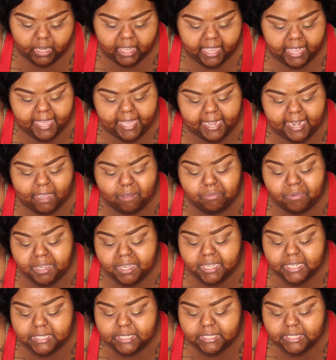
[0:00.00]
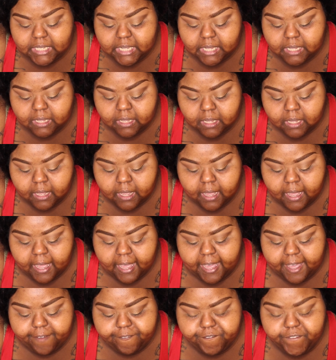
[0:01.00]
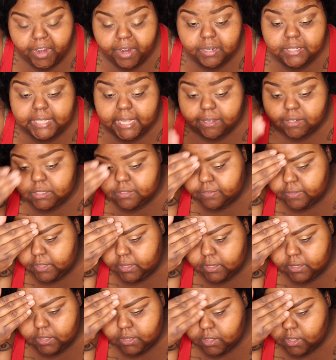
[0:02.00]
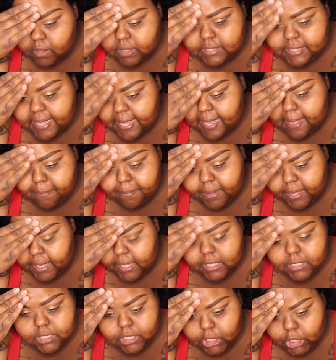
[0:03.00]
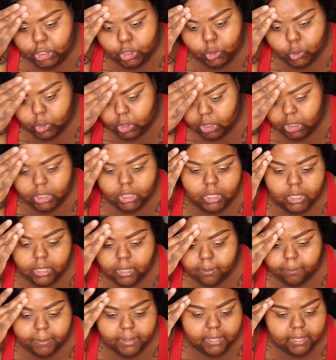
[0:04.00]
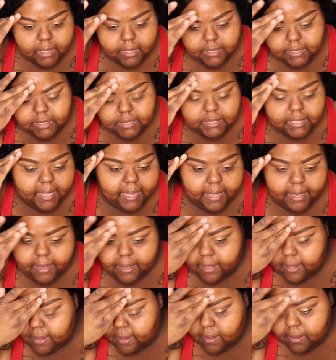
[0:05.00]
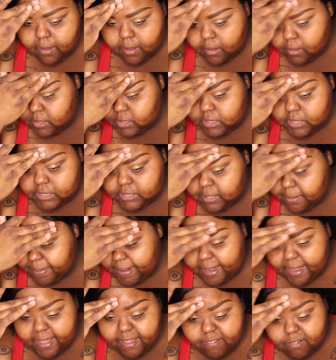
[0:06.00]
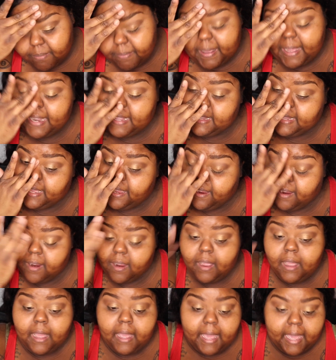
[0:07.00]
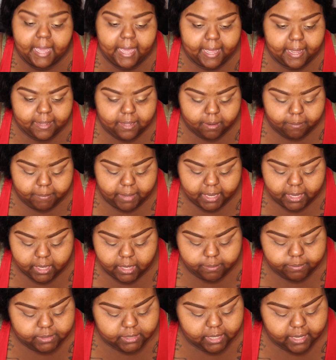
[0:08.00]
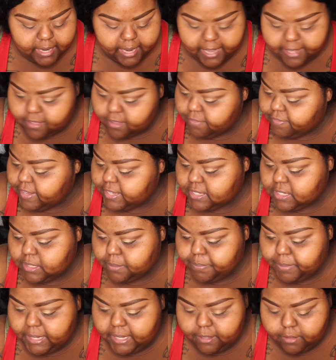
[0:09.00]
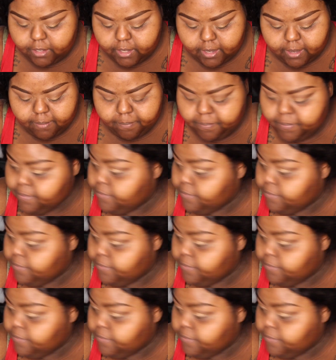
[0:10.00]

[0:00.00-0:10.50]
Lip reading: And at first I was feeling, you know, a tad bit insecure because it's like just about everybody there had their makeup done, had their faces beat, looking